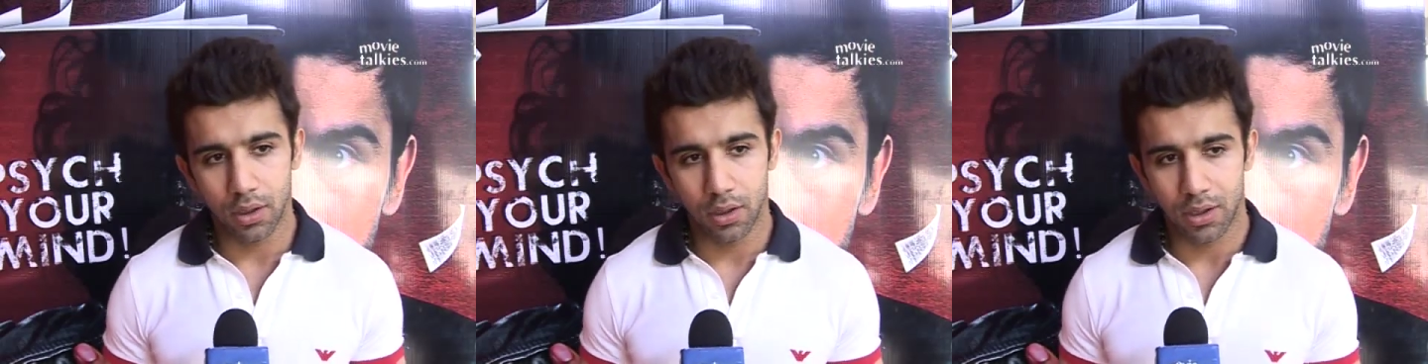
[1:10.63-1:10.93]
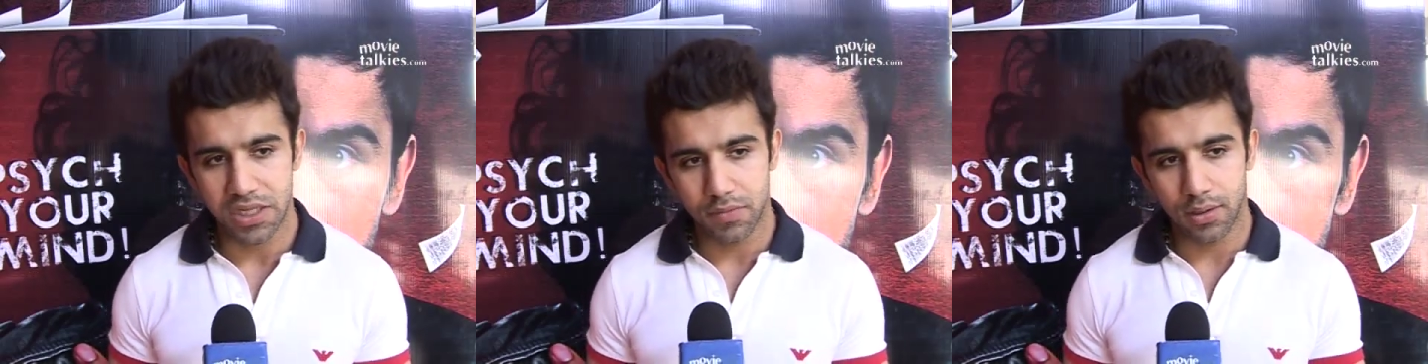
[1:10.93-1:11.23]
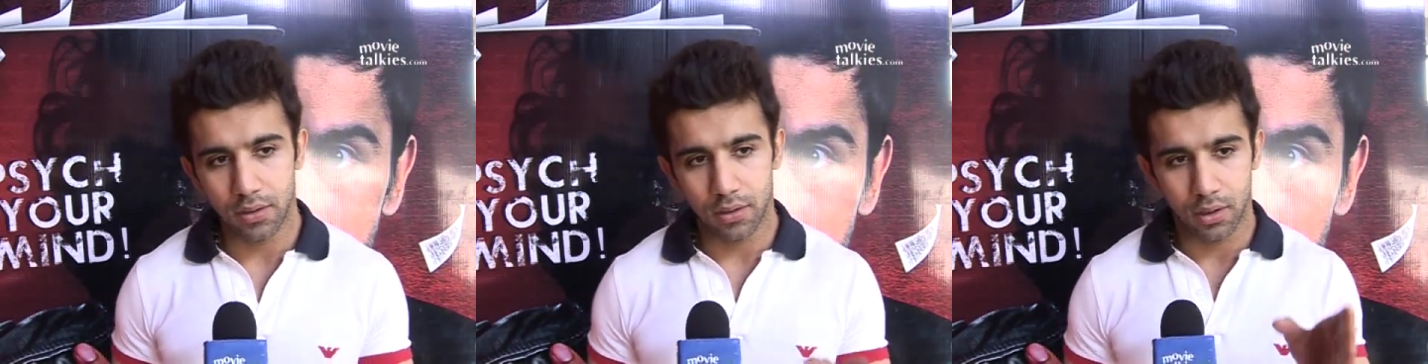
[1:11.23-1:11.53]
uh,
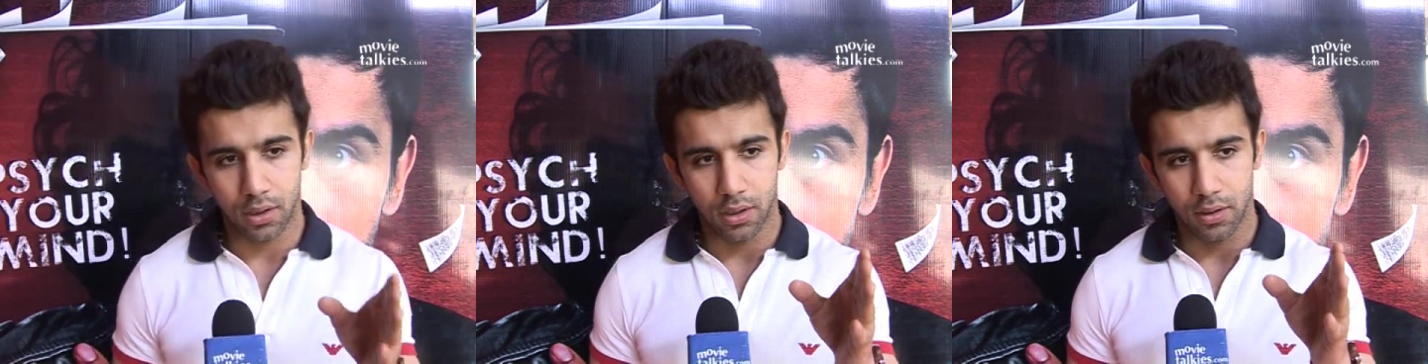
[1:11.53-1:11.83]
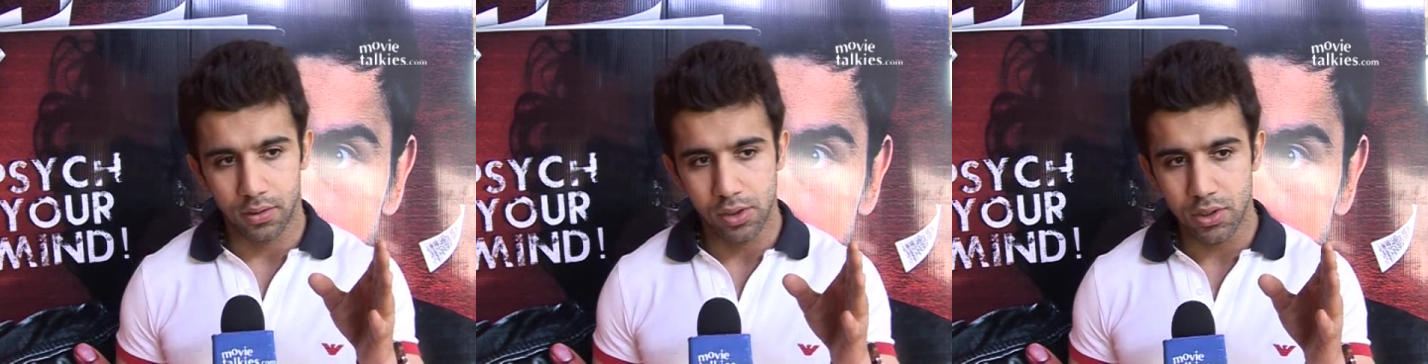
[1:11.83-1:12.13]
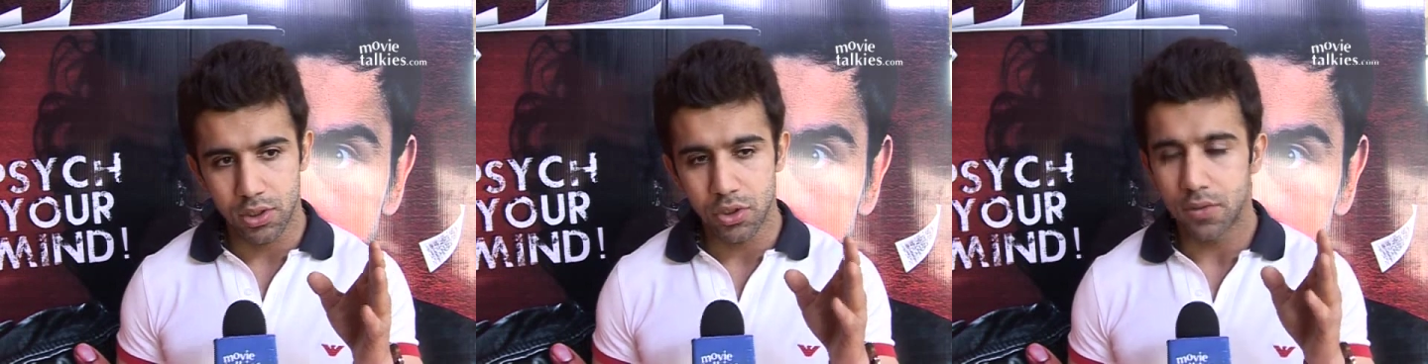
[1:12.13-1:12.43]
uh, you
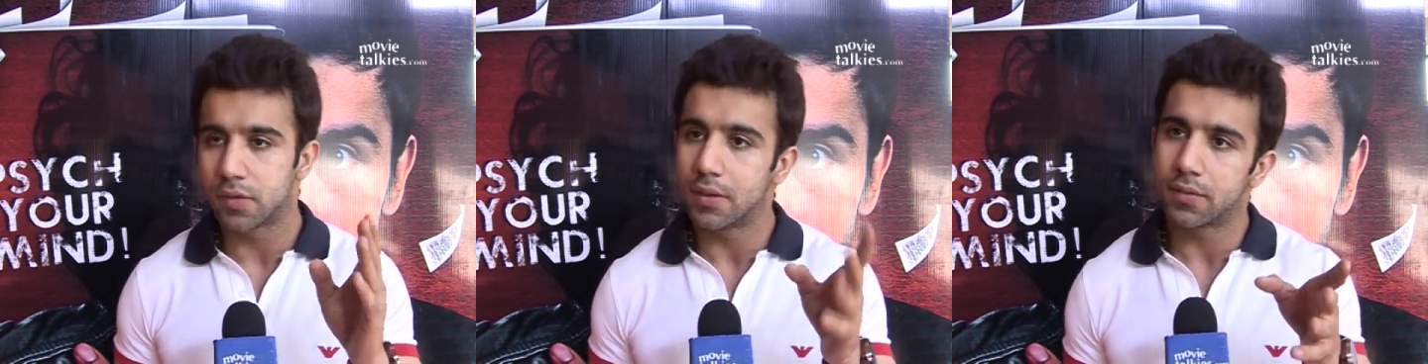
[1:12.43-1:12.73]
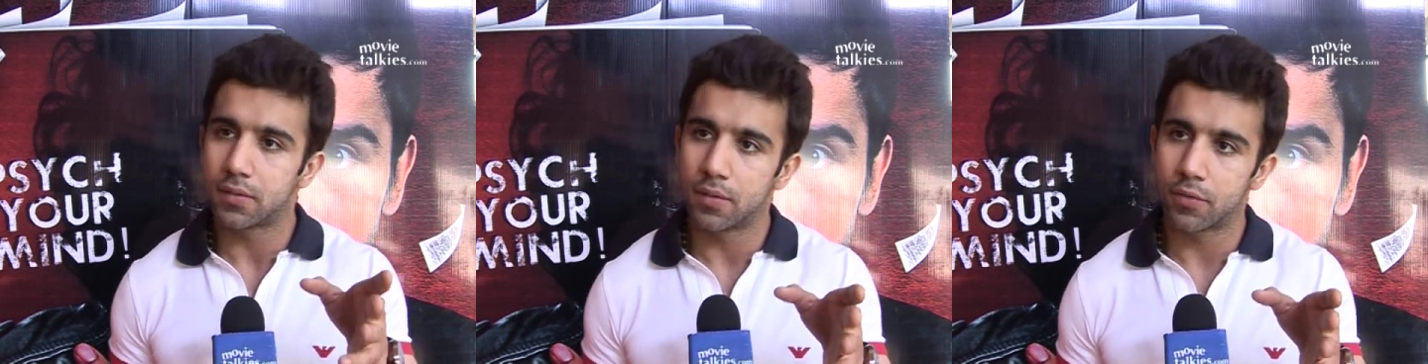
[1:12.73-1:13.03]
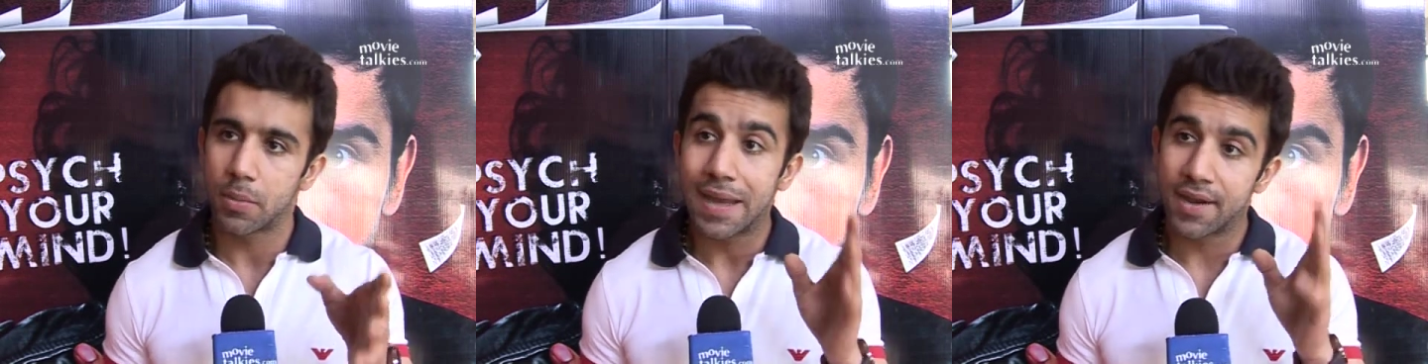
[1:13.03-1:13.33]
know, you should see a scene
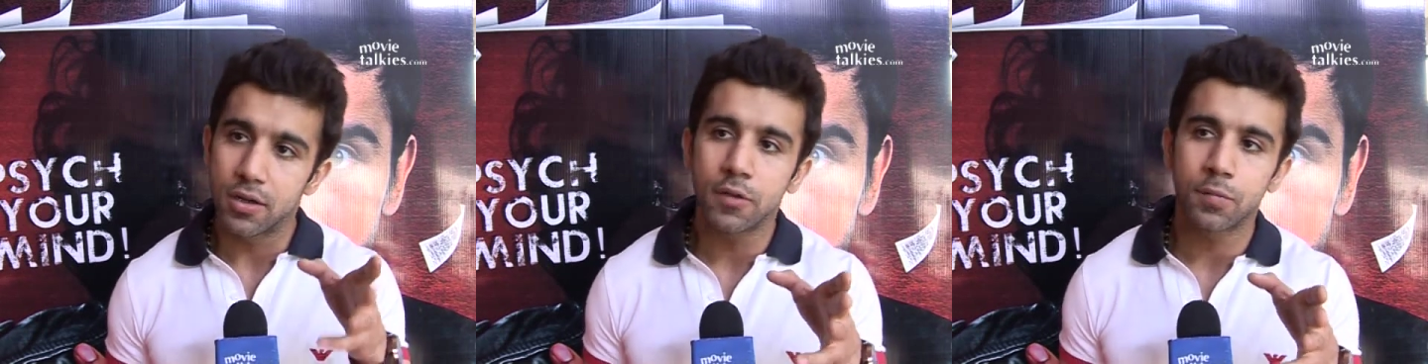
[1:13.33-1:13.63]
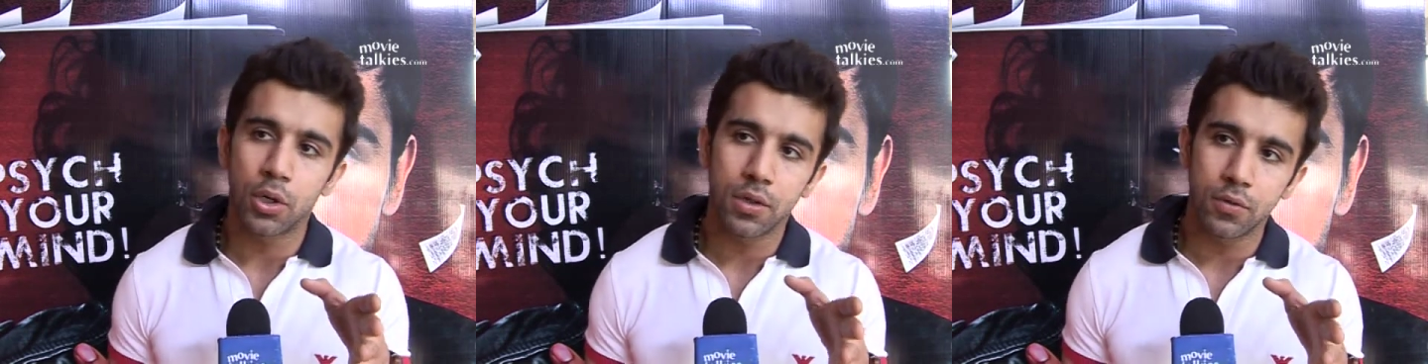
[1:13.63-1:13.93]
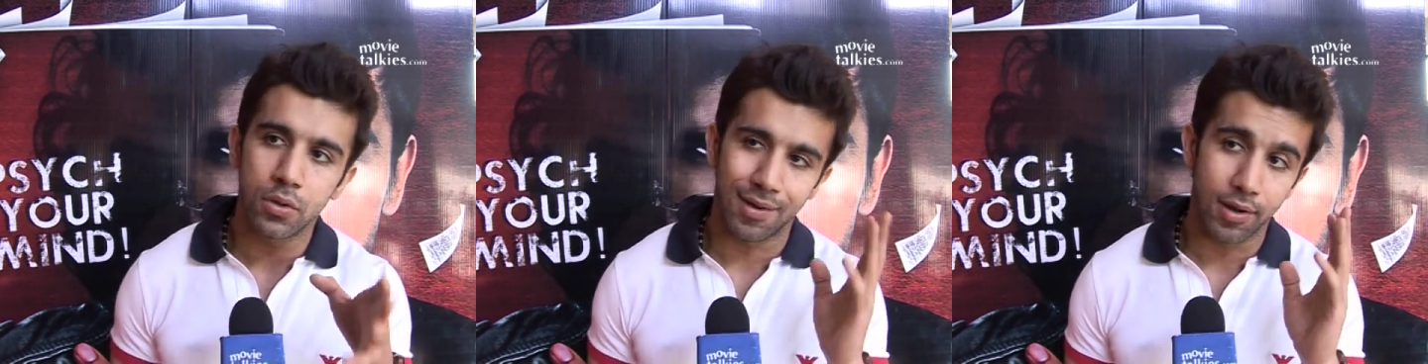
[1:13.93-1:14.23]
from an editor's point
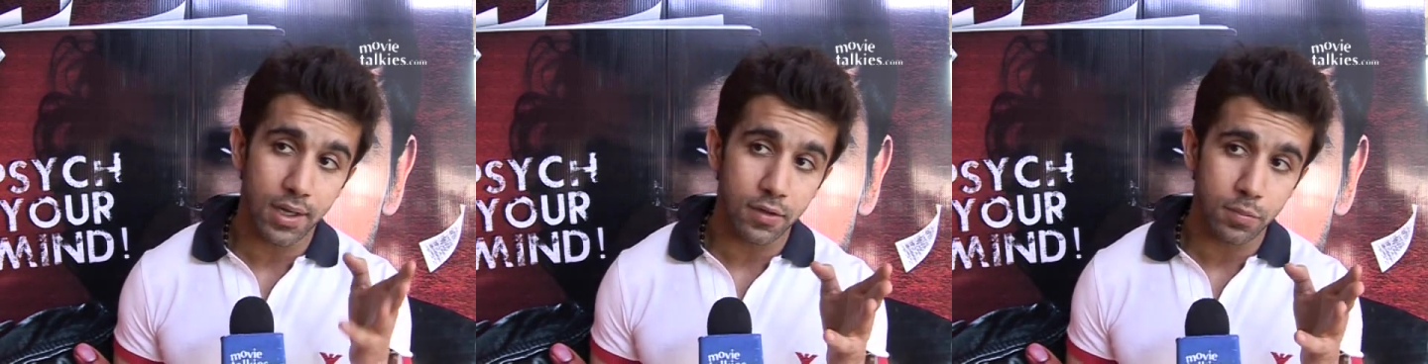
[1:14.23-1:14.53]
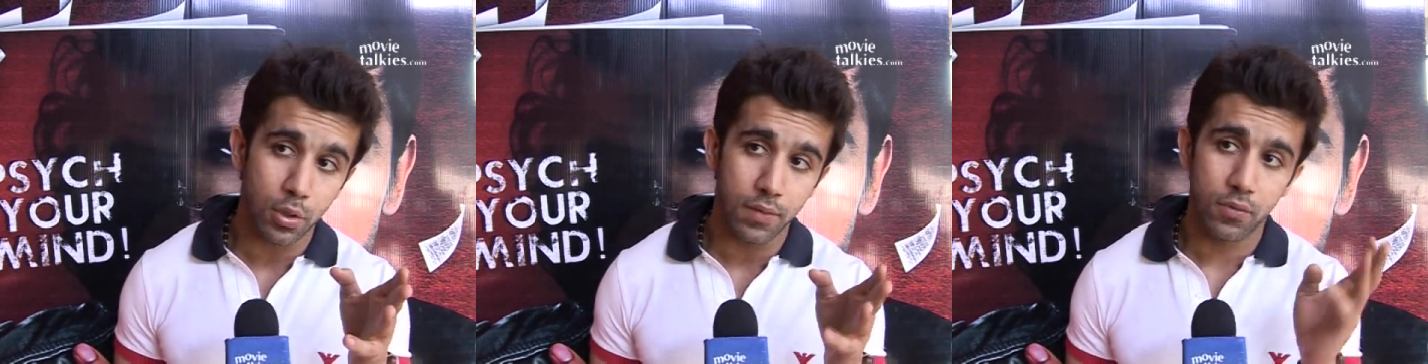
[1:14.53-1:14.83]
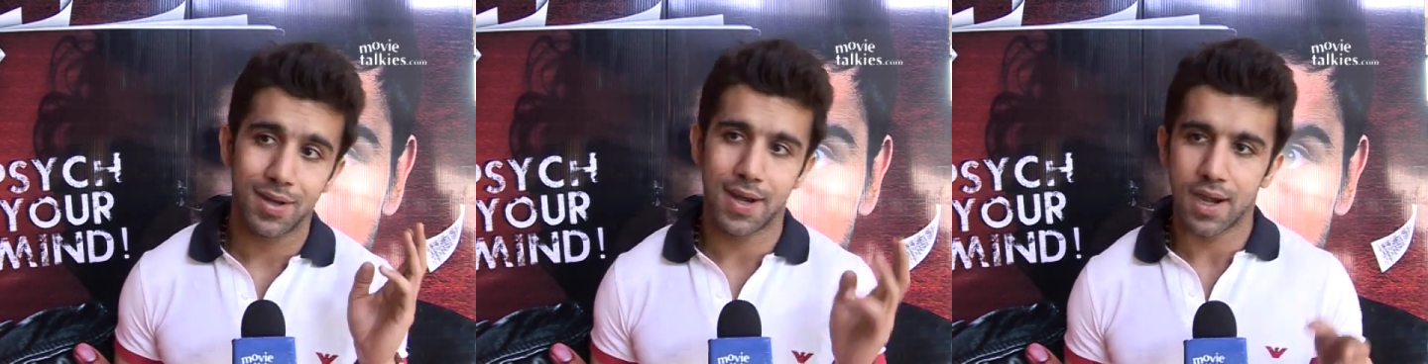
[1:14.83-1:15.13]
of view, a director's point
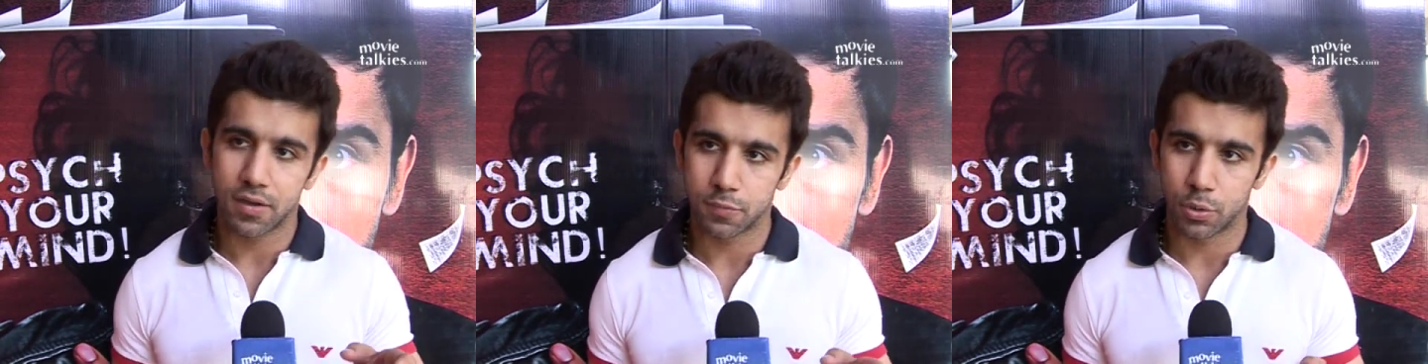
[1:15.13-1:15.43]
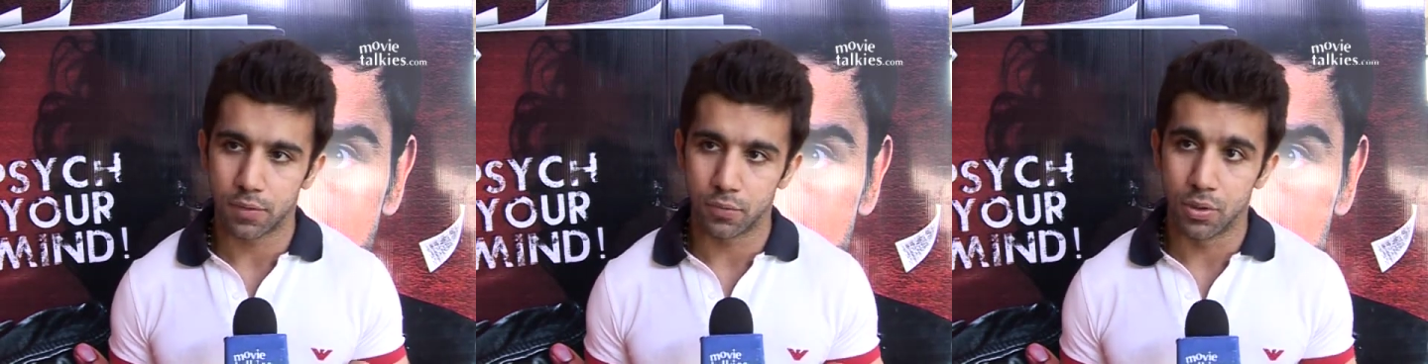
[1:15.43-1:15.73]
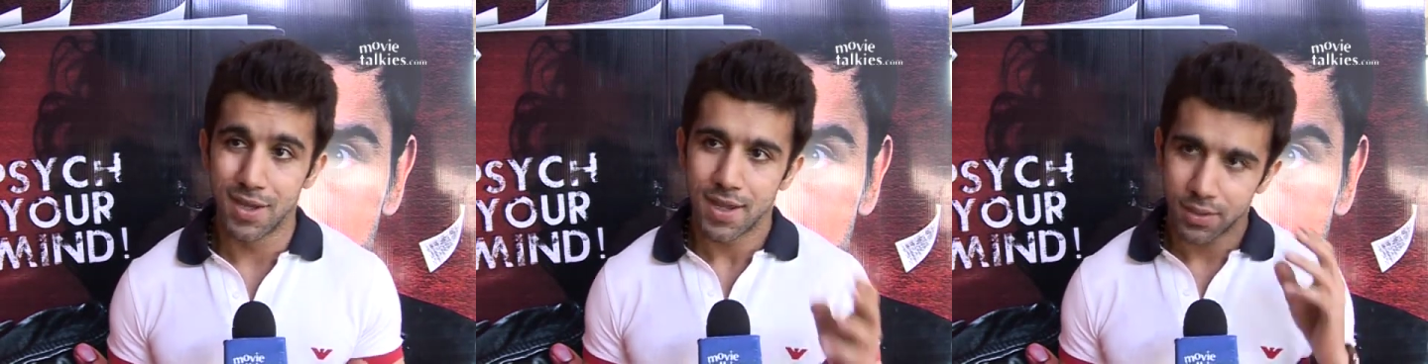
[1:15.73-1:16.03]
of view, and an actor's point of
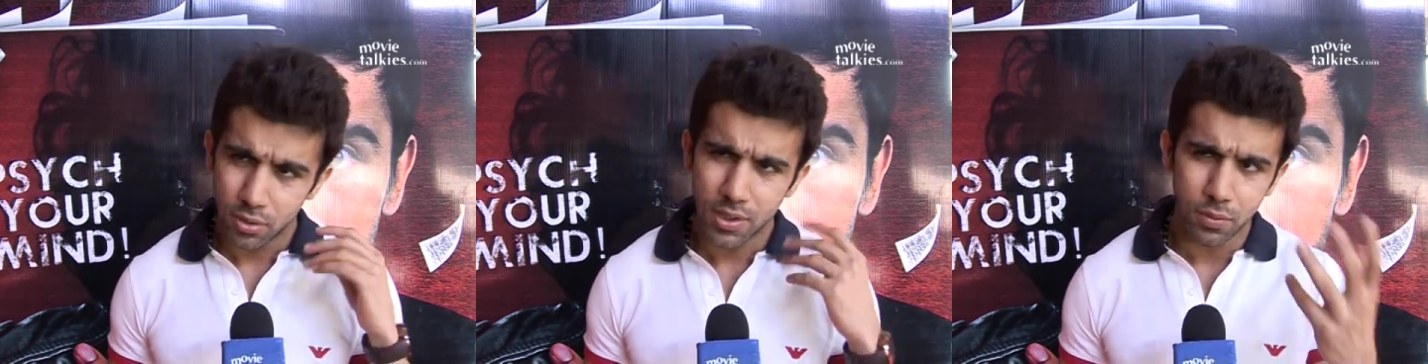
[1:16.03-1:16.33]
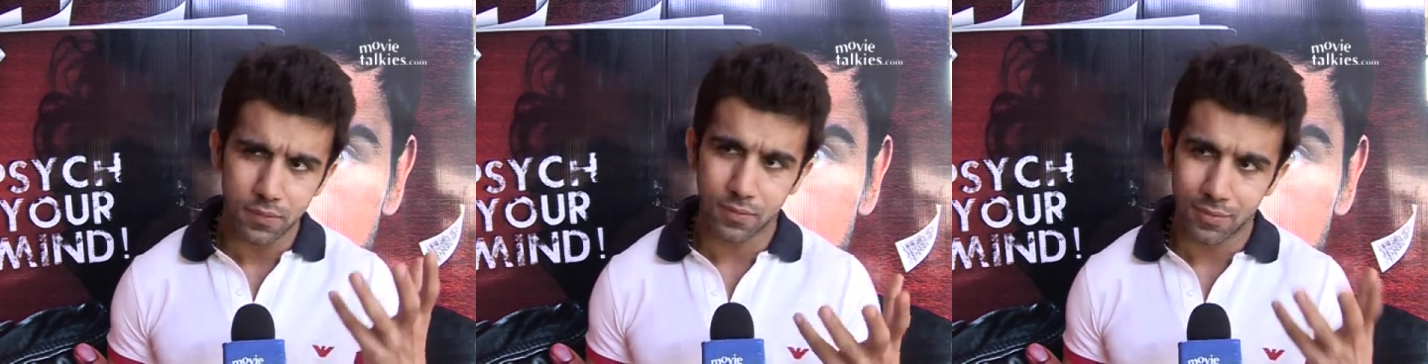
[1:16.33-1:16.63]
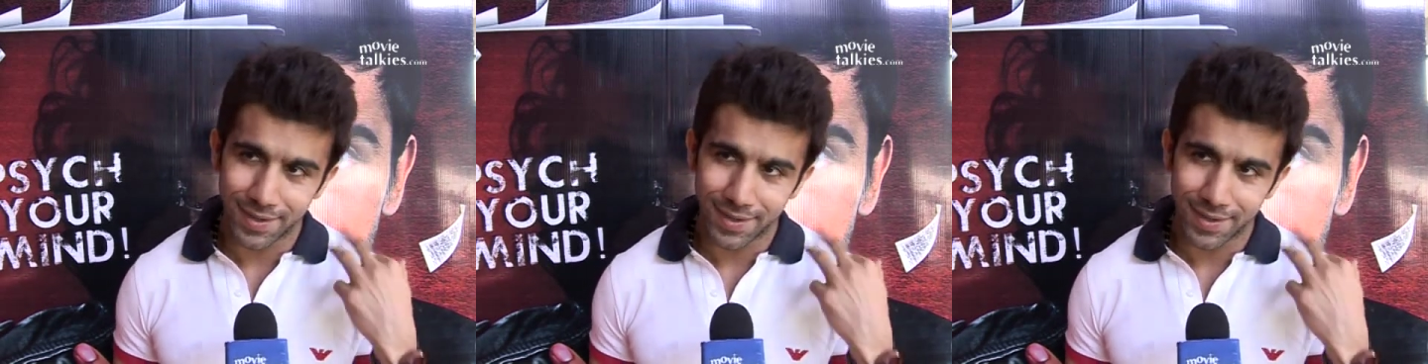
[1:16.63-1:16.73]
view. You know, he was